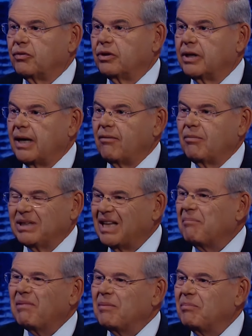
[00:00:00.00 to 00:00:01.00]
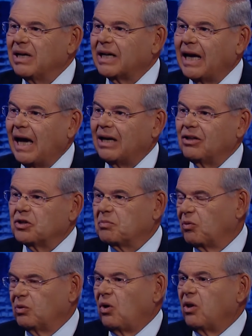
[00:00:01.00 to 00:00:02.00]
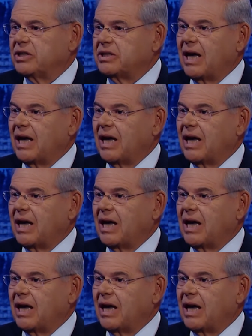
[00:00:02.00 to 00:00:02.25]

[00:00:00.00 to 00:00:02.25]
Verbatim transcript: from the government, that might be a catalyst. But all that's